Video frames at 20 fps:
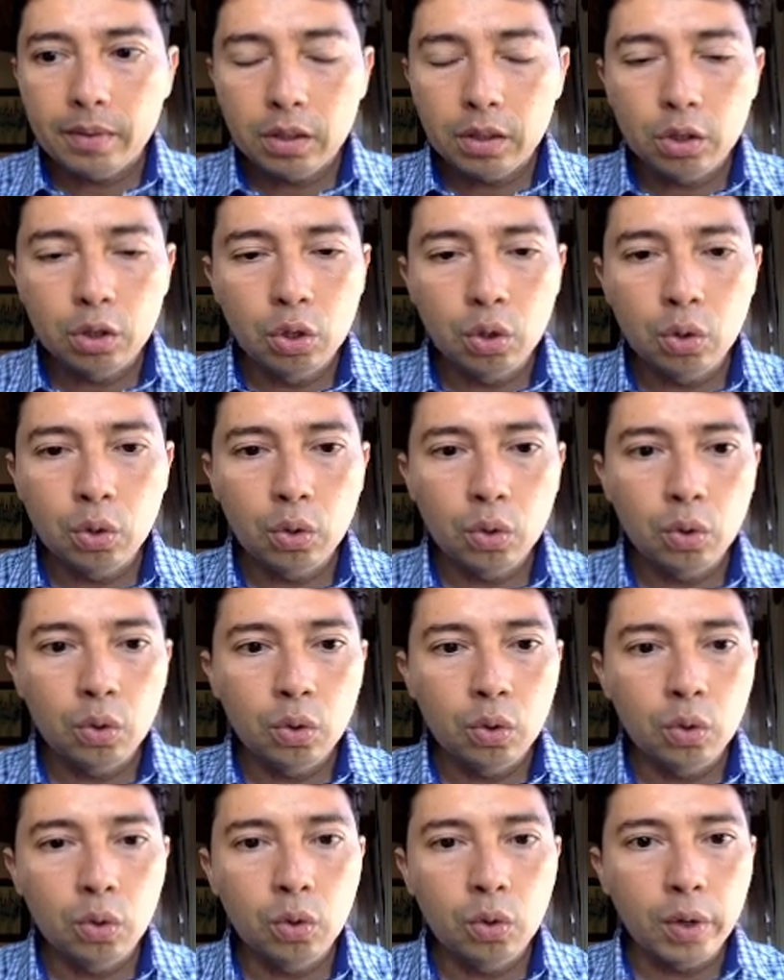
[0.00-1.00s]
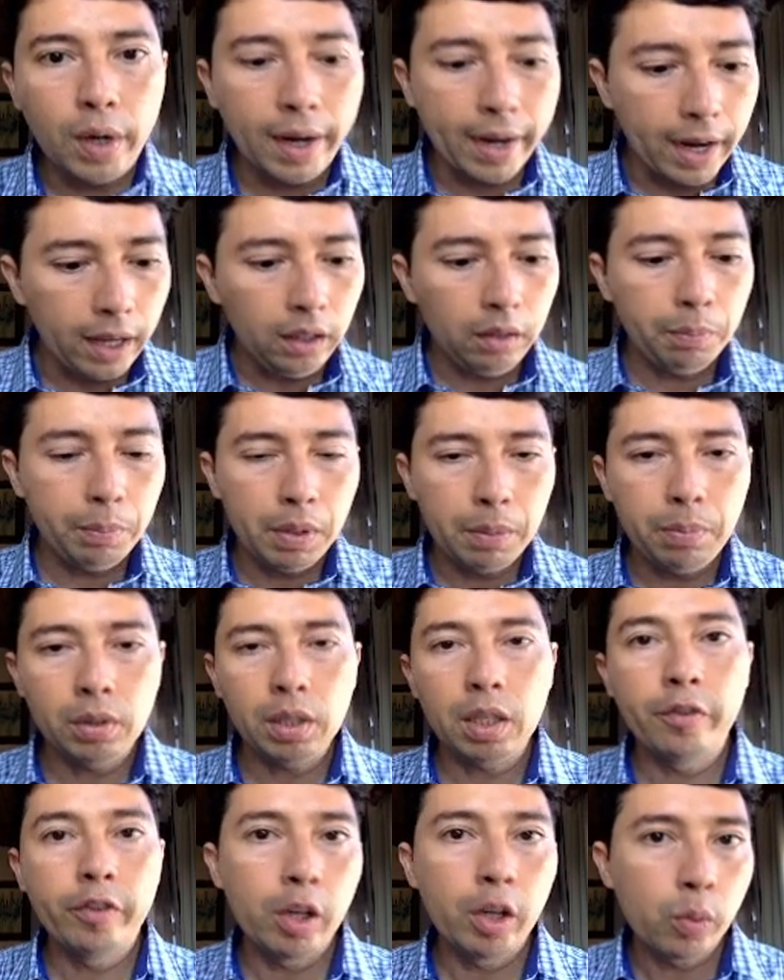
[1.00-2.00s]
to help people
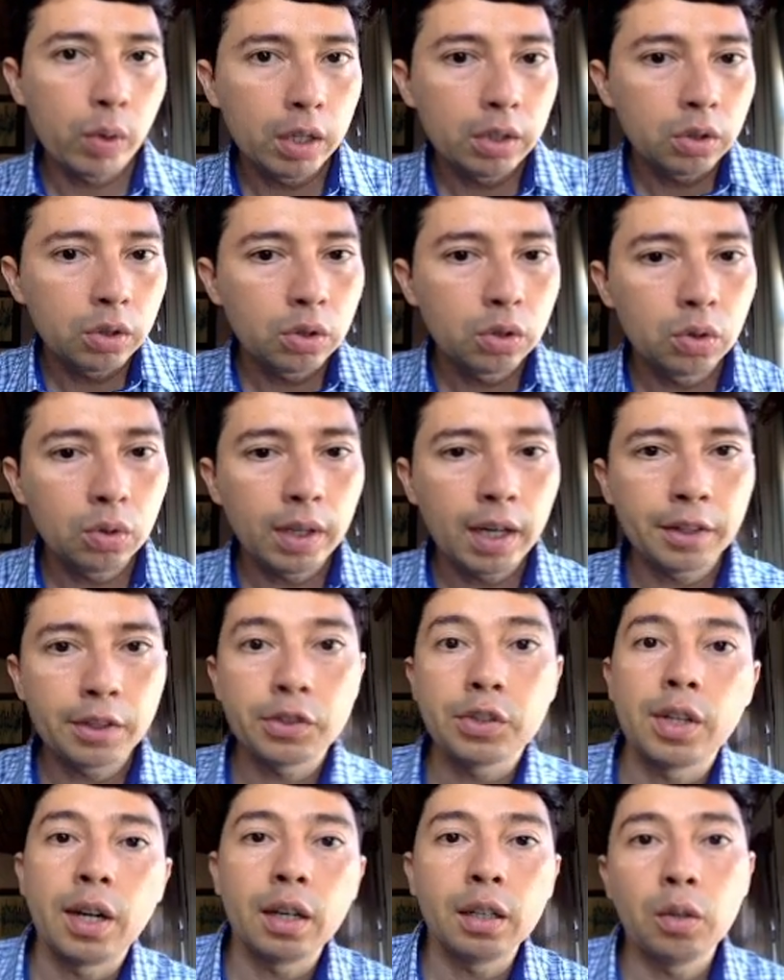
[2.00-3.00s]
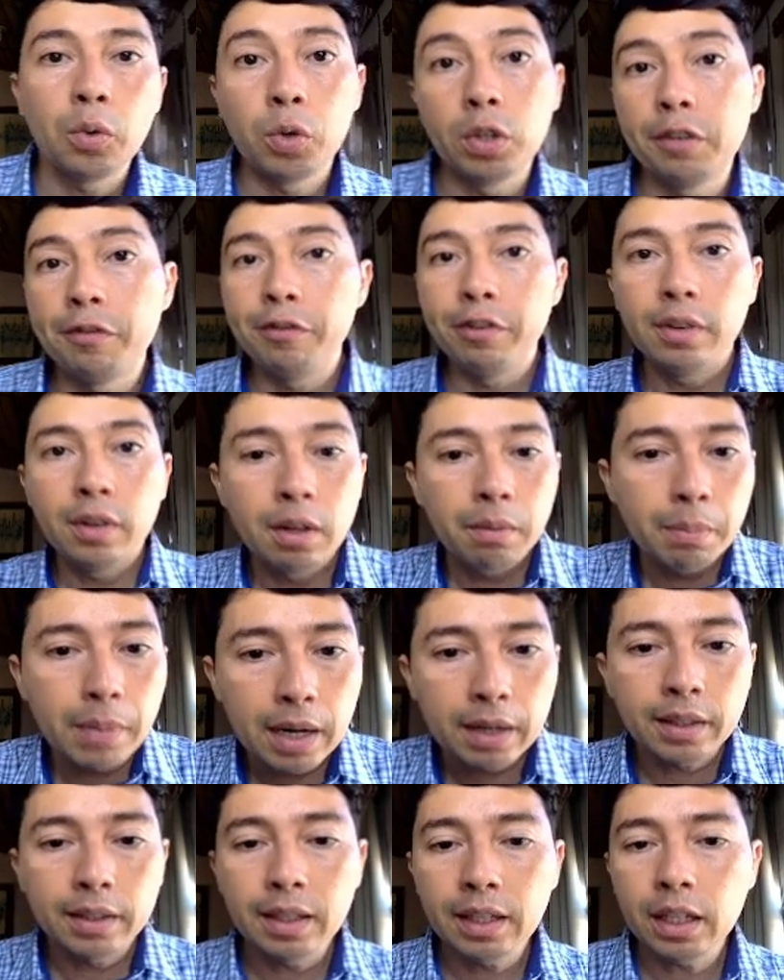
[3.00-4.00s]
if they want to get started with affiliate
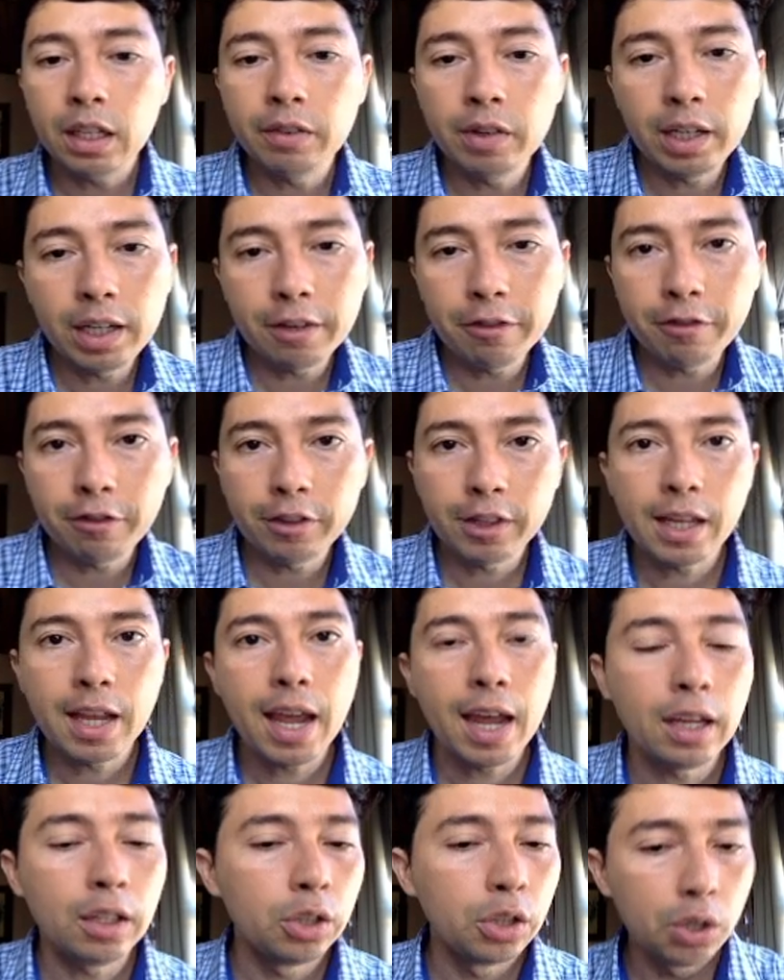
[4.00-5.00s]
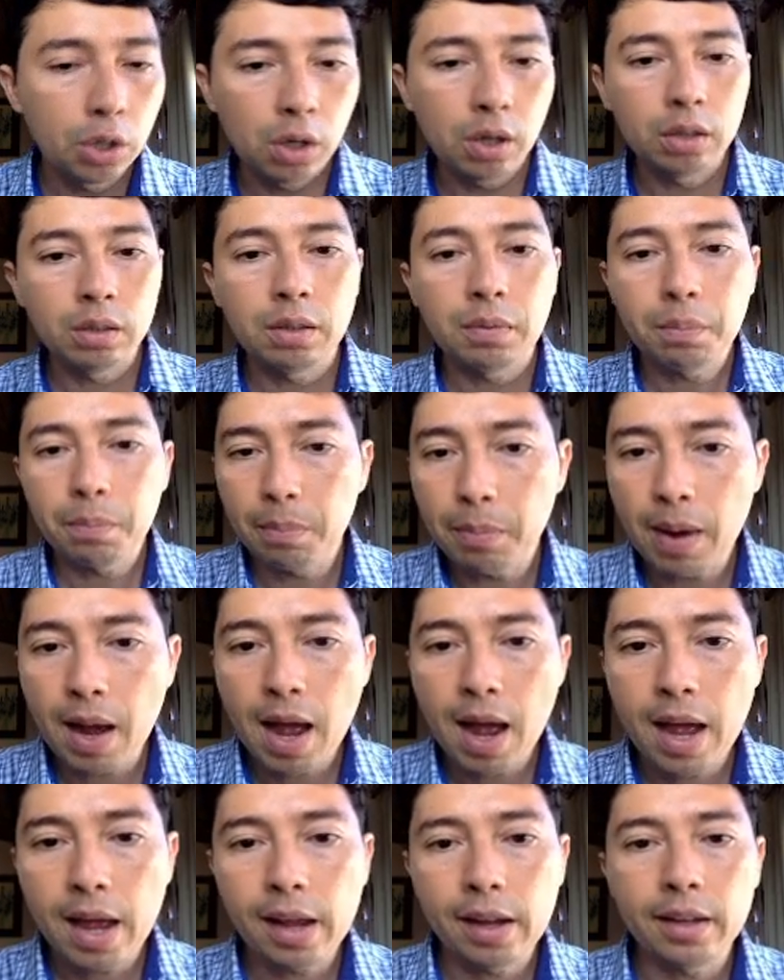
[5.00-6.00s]
marketing, even if they don't
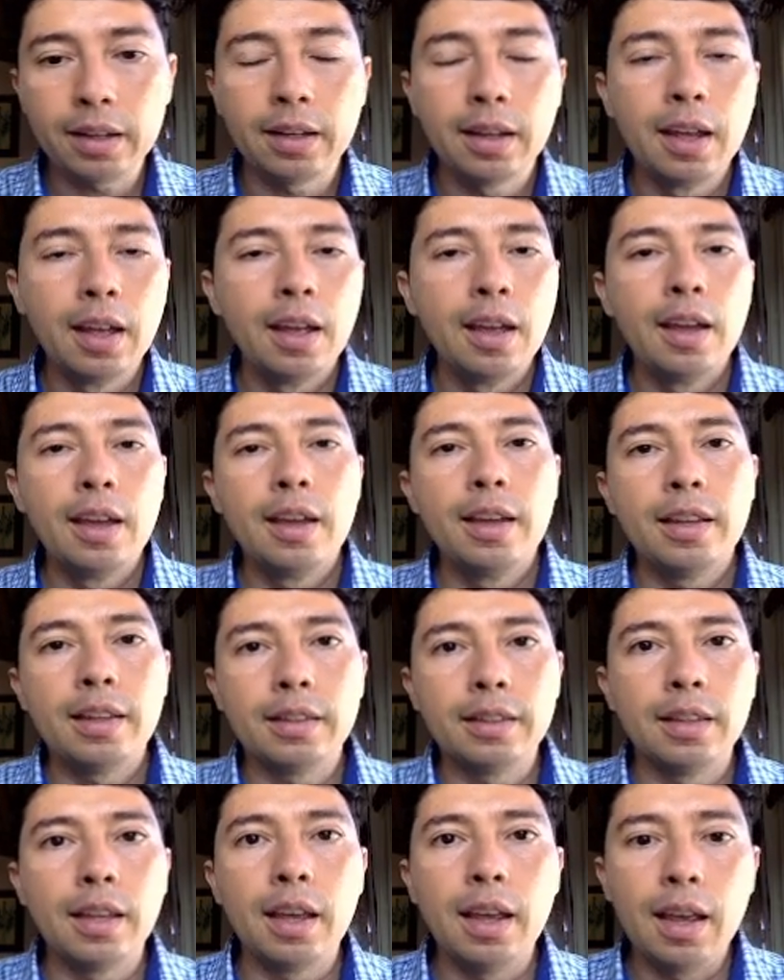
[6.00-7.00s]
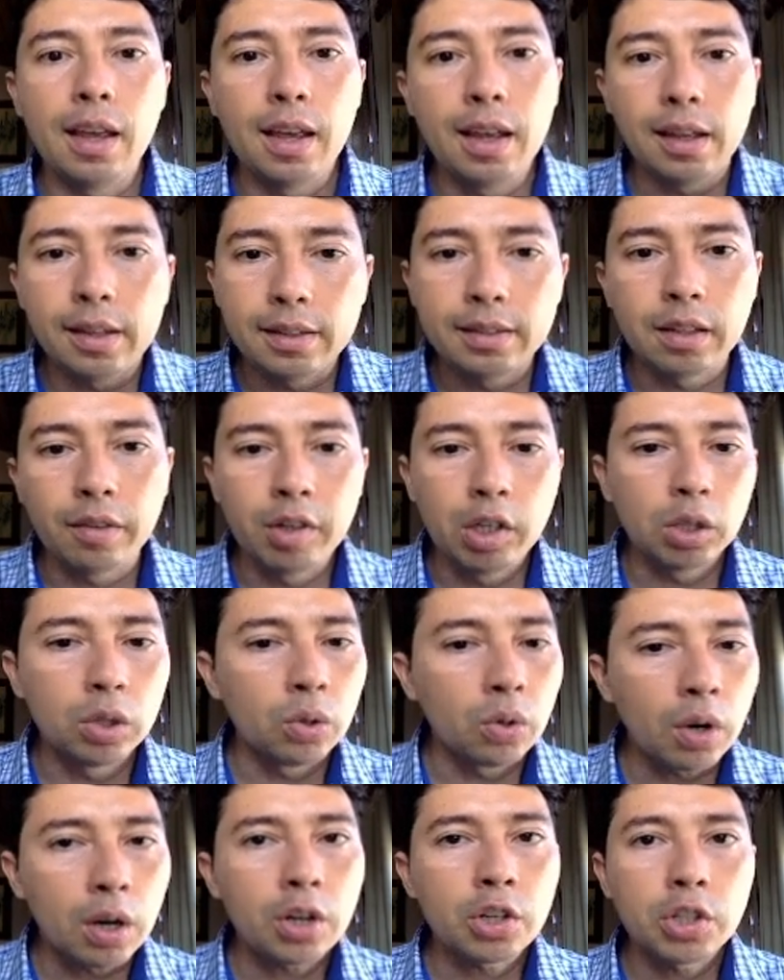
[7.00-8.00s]
buy the
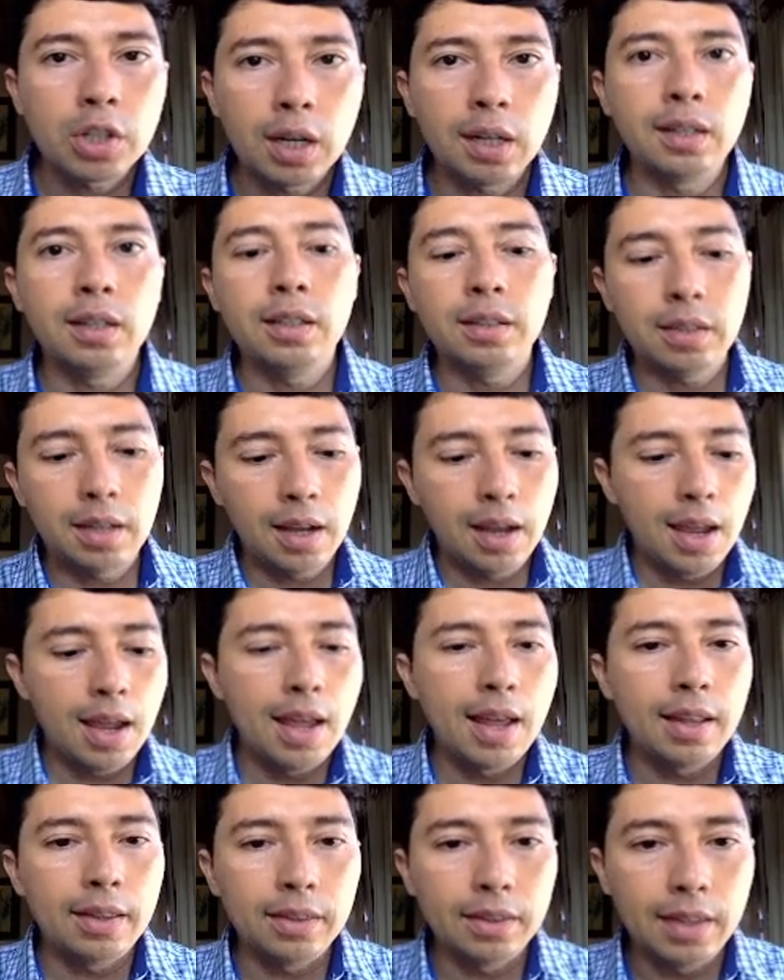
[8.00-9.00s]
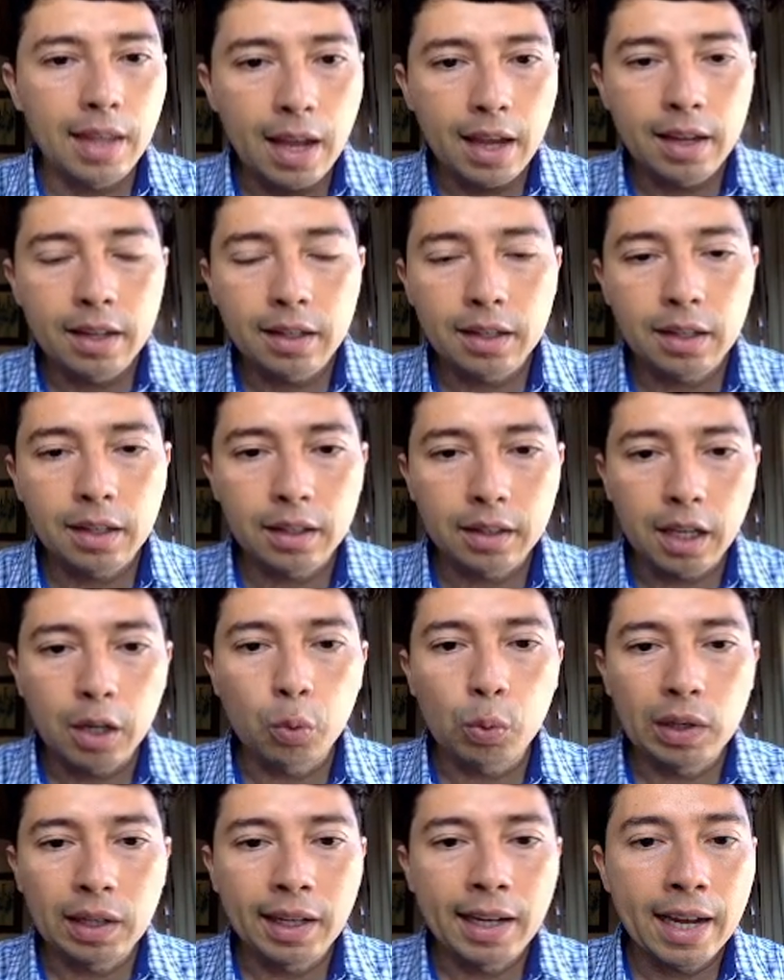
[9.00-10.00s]
72-hour challenge, they
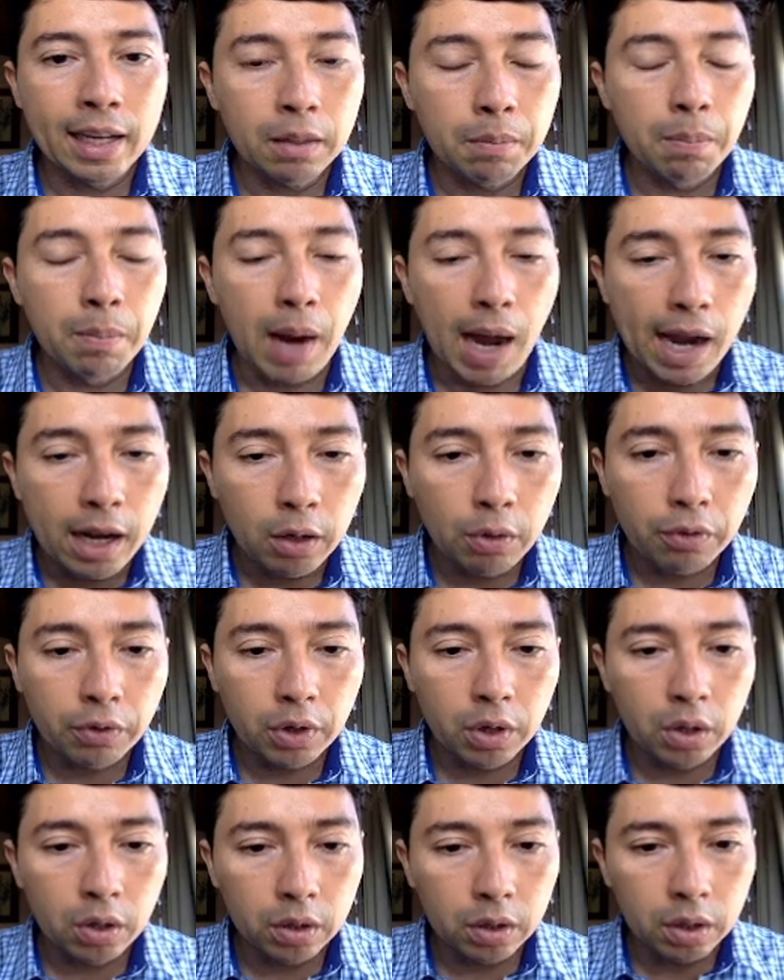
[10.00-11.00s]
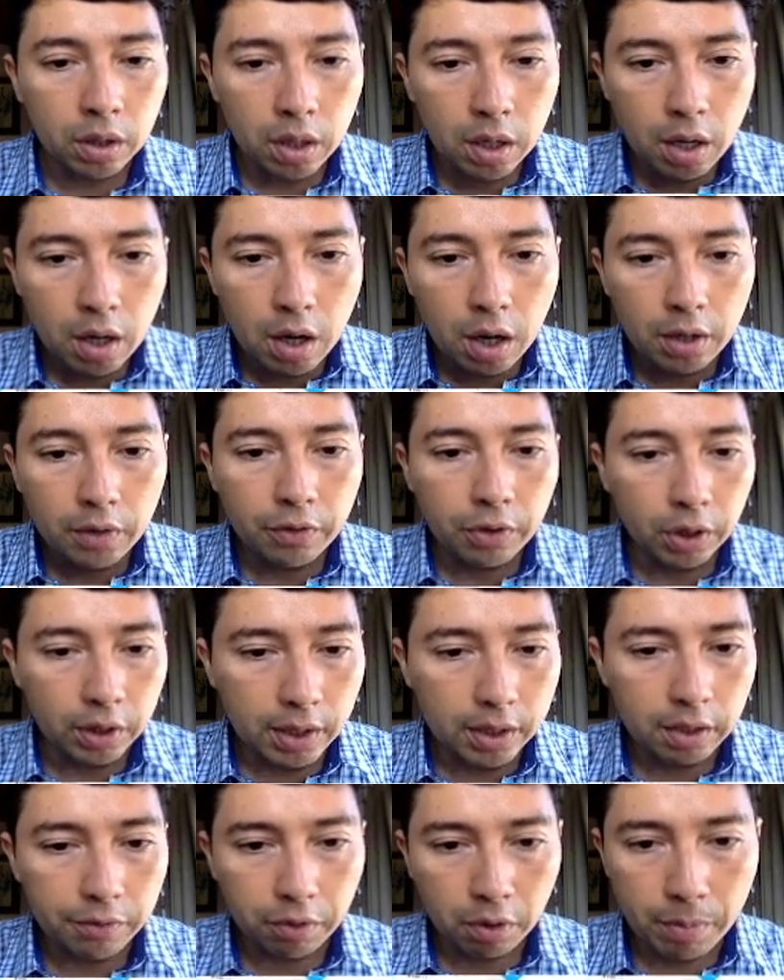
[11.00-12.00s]
will get value from
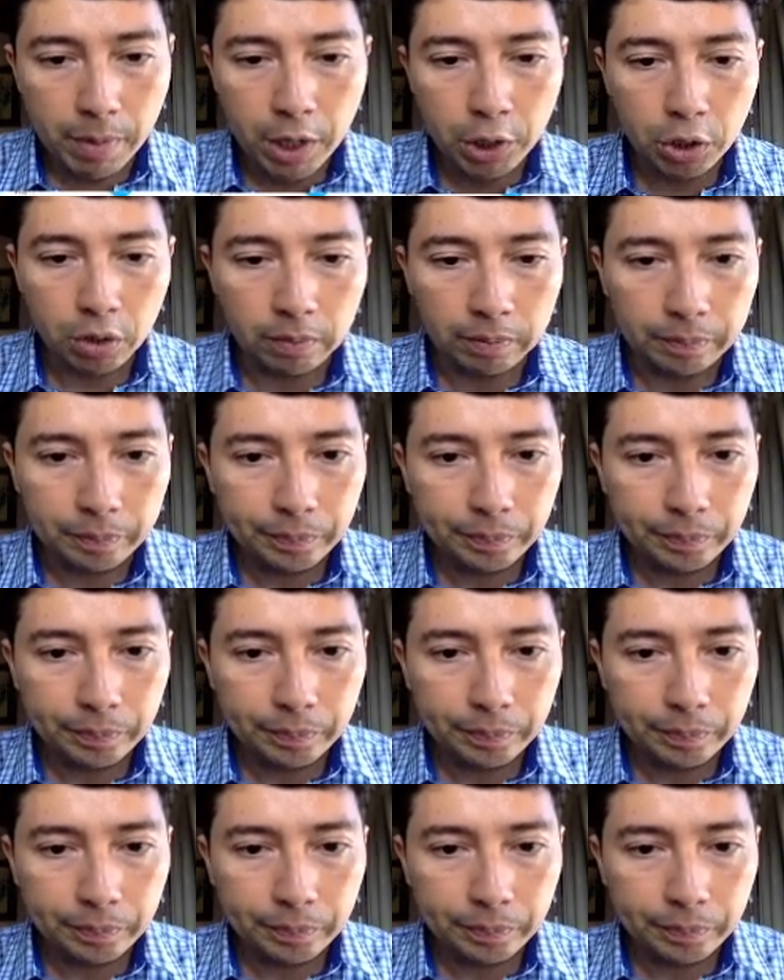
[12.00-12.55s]
this information.